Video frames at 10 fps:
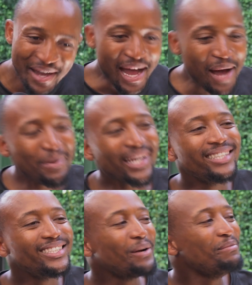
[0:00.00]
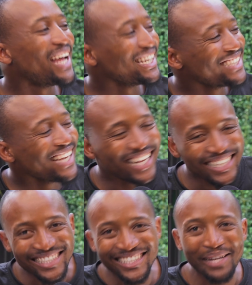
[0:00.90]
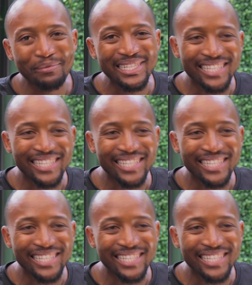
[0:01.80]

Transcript: Abarencham na tikera jersey number 10.